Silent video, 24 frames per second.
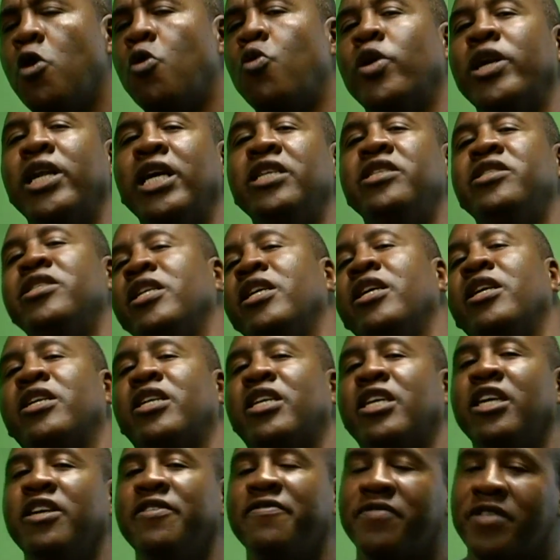When I say
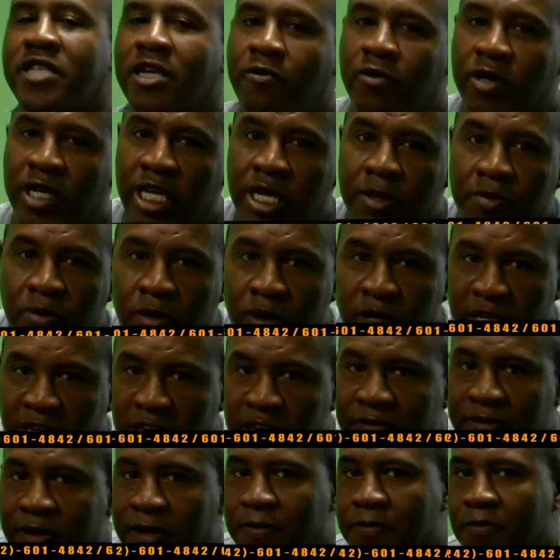a gift that will keep on
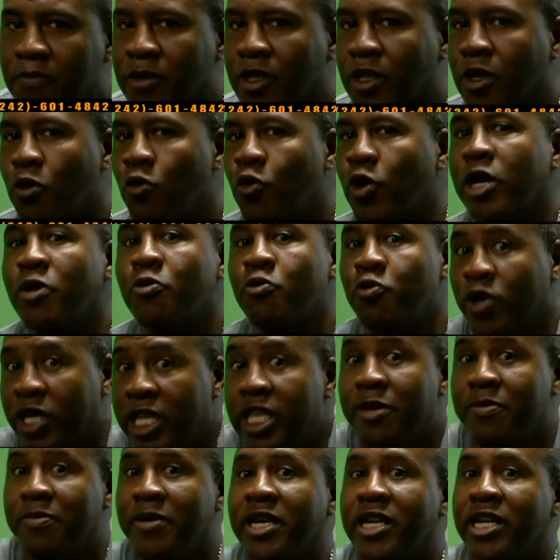giving, what I'm
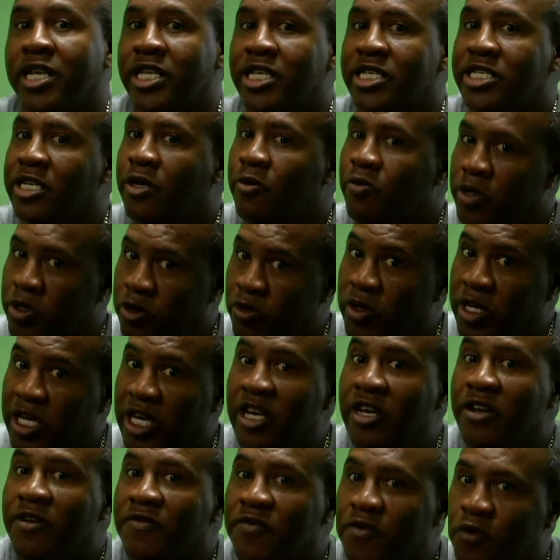really meaning is that when you
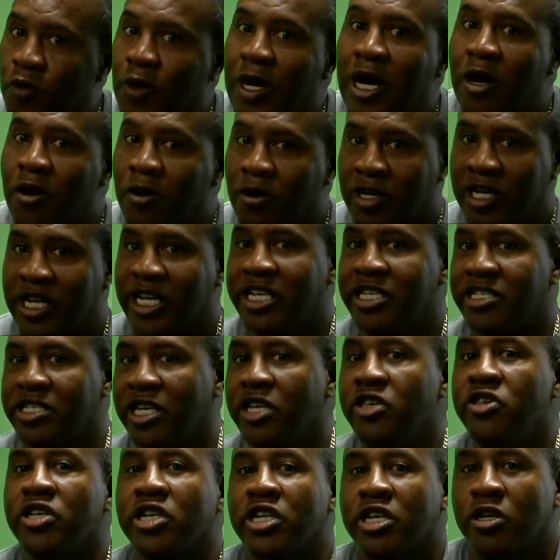give to our
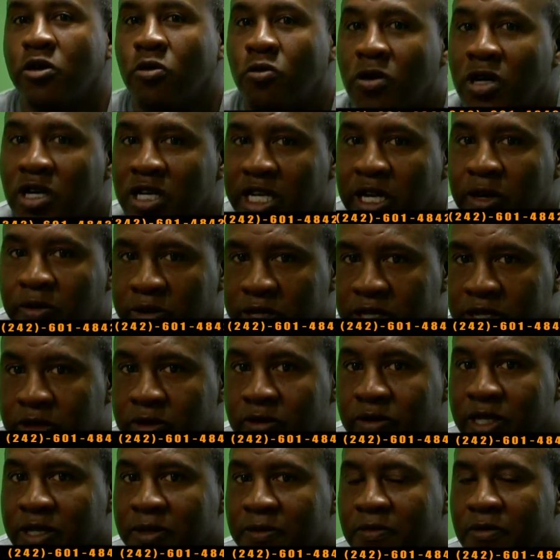organization and the work that we're
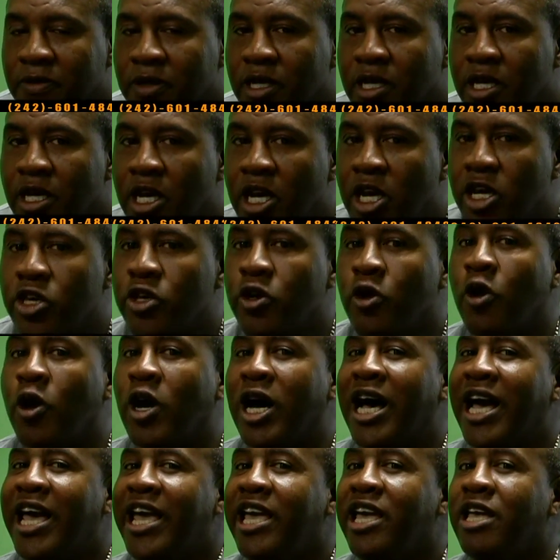doing, you're
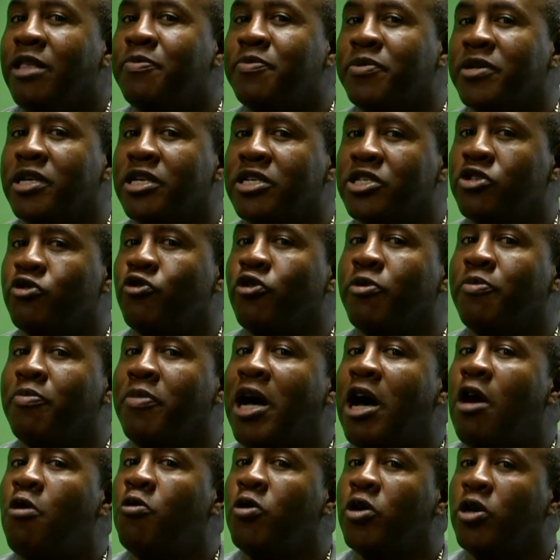helping us to
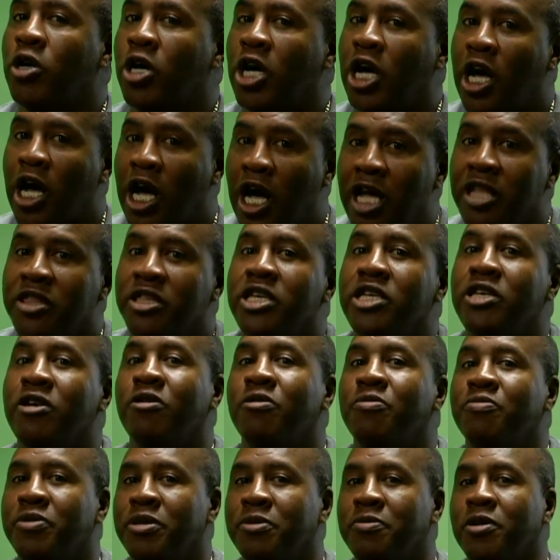empower other
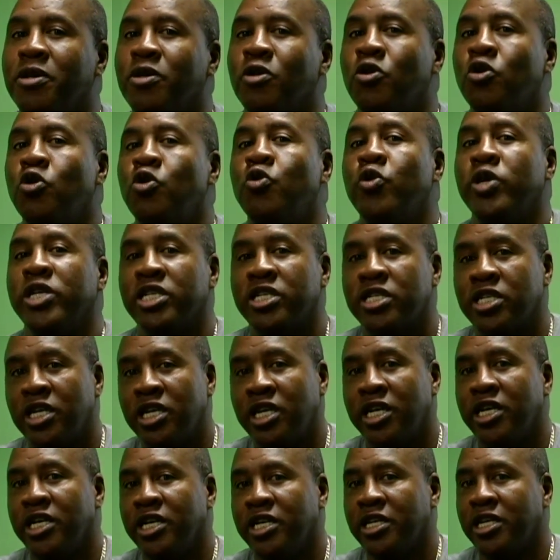young people who in
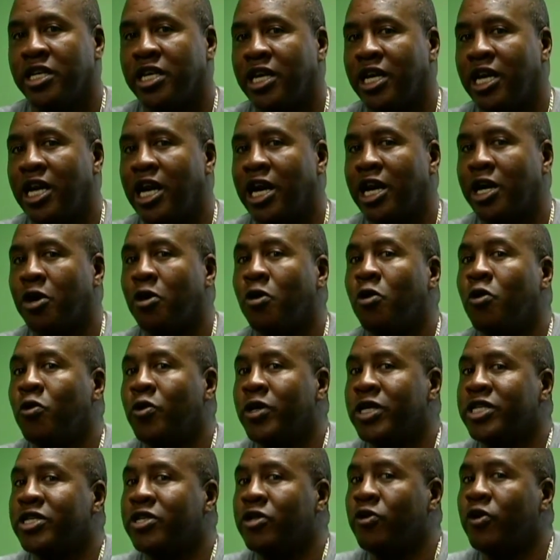time are
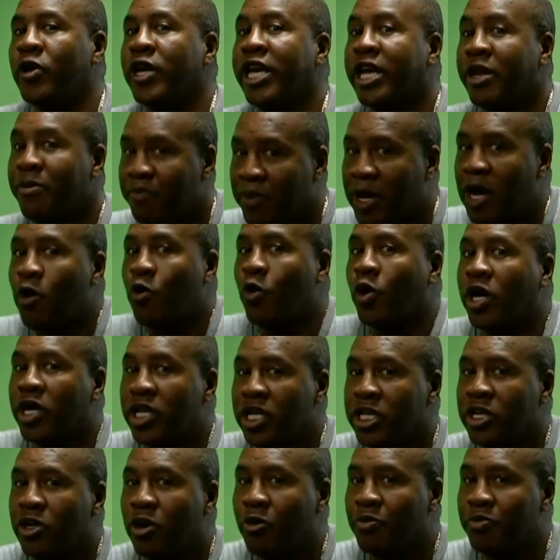going to empower
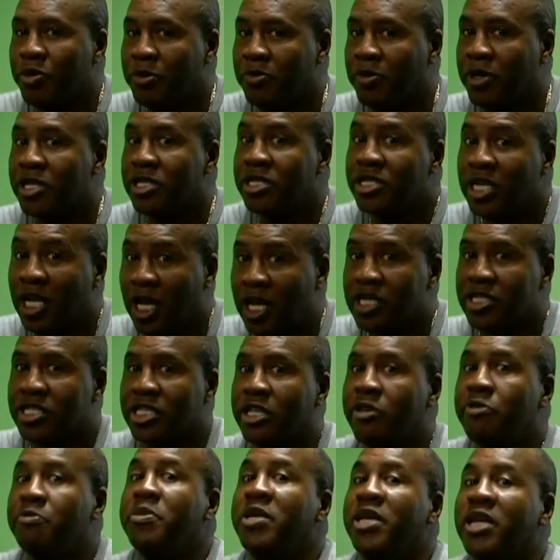other young people. Thus,
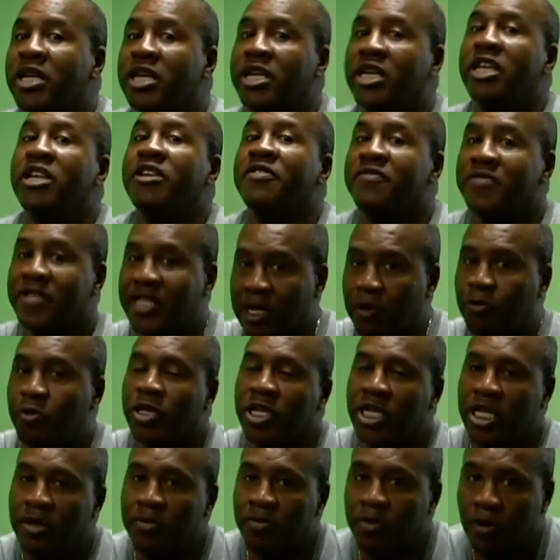it'll be a gift that will
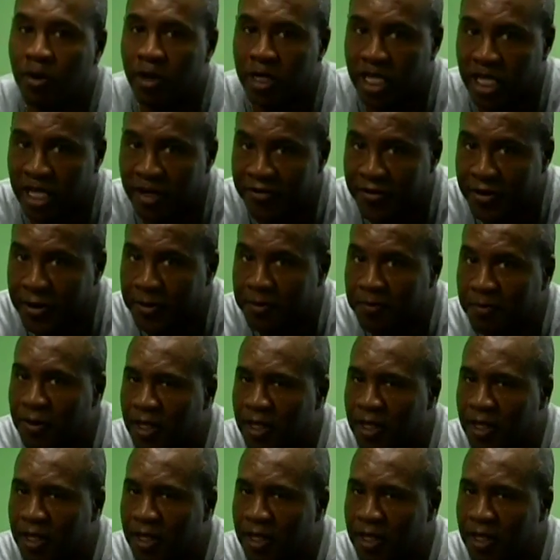keep on giving.